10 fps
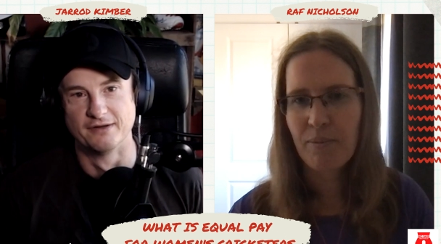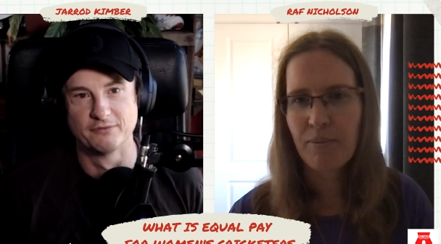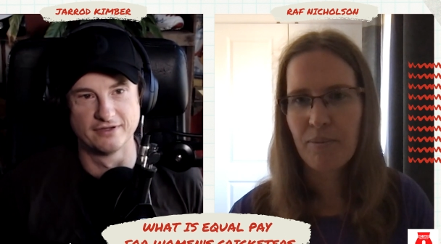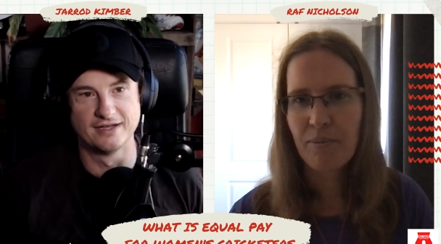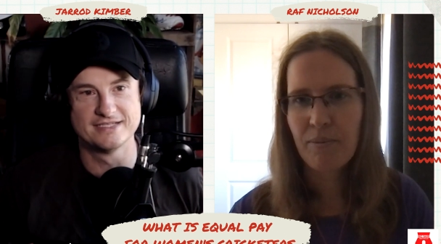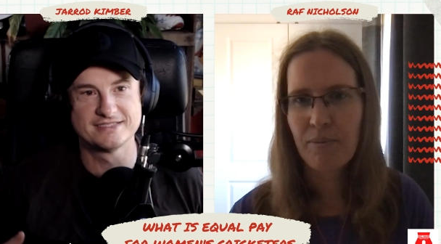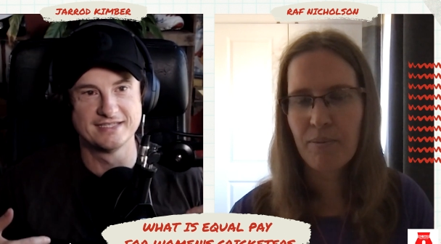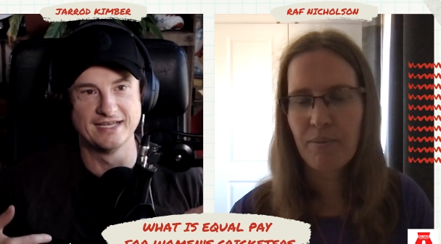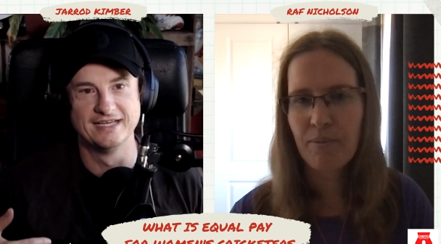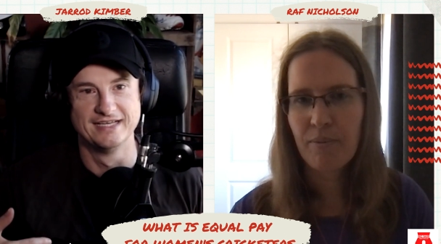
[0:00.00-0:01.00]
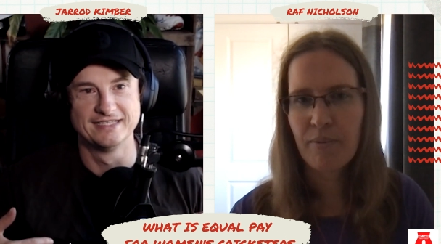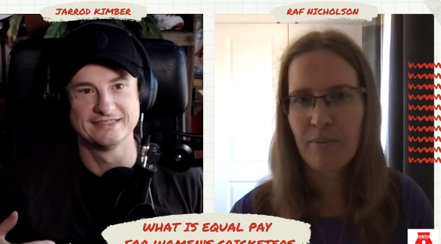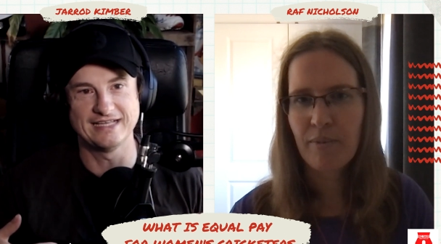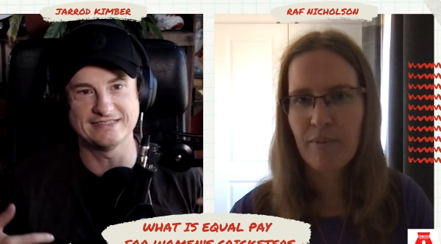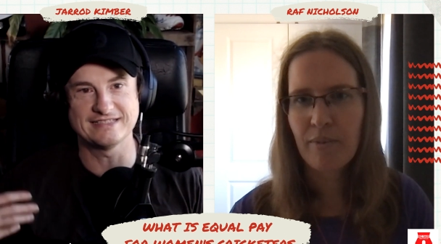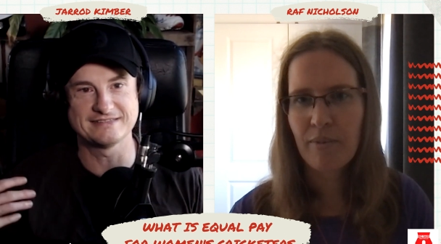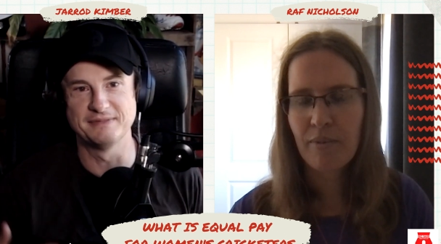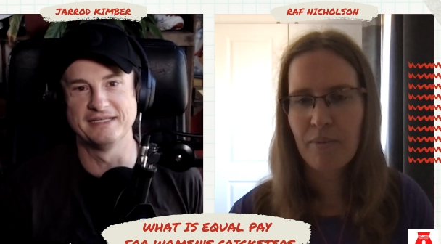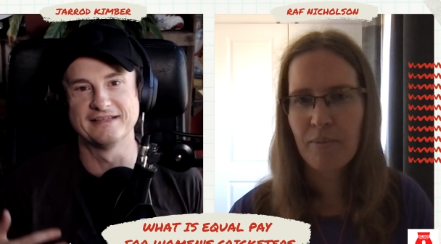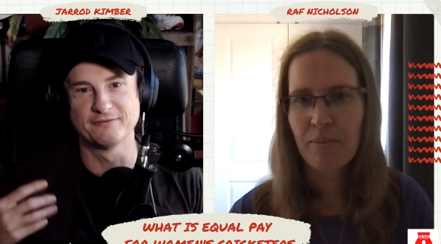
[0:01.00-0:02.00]
Speaker 1: realize that that doesn't
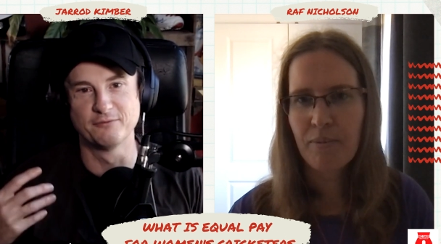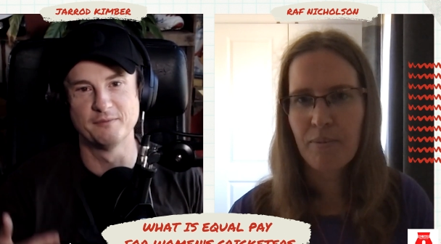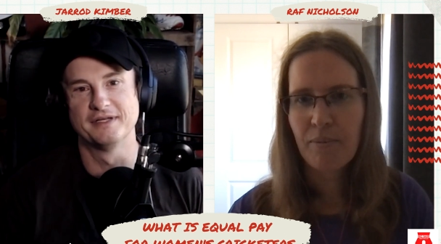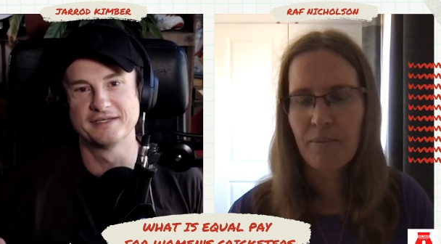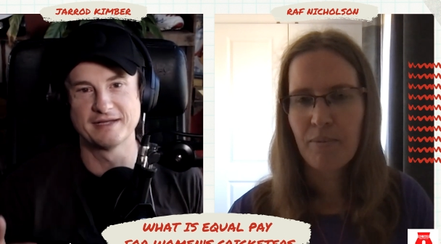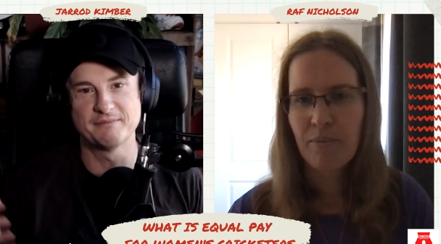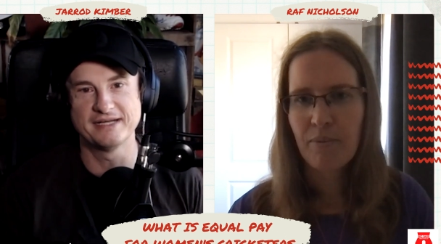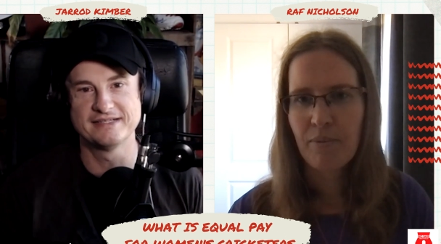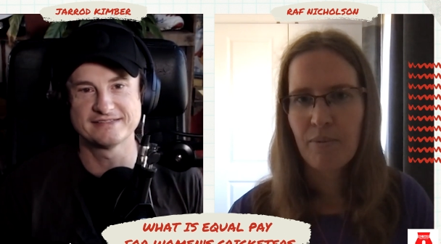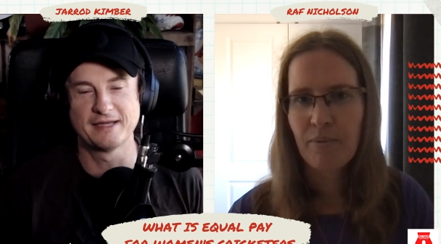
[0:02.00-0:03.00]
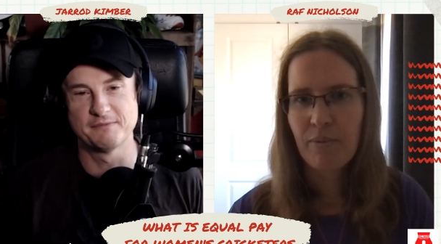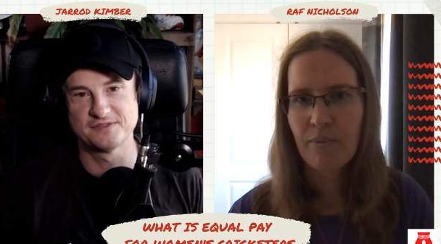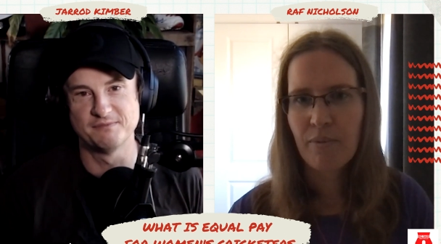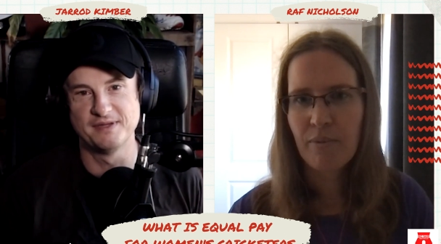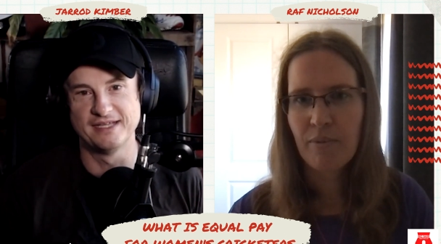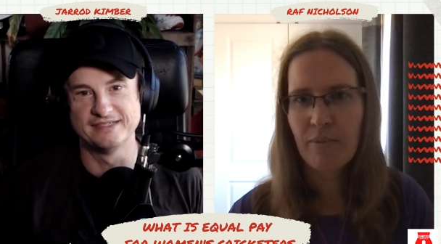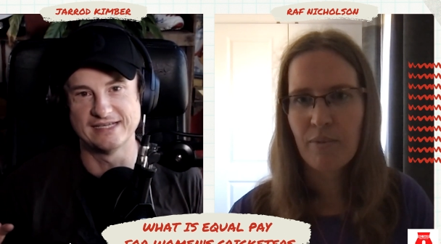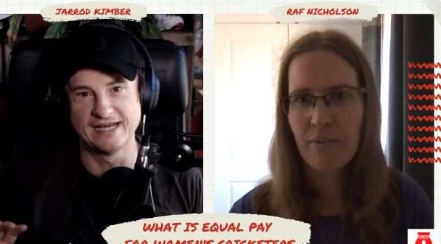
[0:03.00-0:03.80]
mean that the women get paid the same as the men.